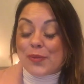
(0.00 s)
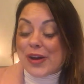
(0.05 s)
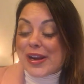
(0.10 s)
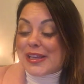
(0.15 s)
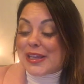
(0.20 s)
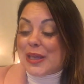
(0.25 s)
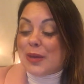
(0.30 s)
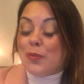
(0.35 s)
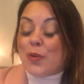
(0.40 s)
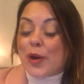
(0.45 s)

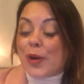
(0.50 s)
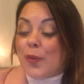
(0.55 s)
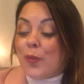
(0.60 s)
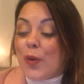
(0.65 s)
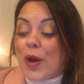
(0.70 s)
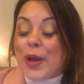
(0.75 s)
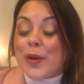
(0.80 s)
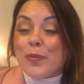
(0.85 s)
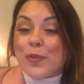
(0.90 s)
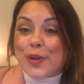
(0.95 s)
Reiki
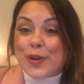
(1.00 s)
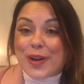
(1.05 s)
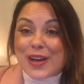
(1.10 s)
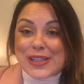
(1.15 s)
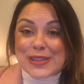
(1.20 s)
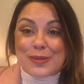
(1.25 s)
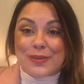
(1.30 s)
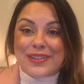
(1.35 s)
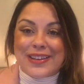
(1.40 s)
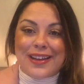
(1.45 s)
101 where you
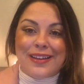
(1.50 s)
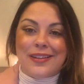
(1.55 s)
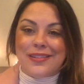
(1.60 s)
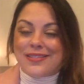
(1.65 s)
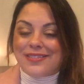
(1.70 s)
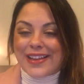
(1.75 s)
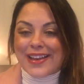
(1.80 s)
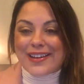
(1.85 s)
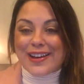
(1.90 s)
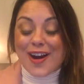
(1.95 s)
guys will
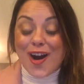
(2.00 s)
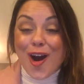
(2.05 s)
get like a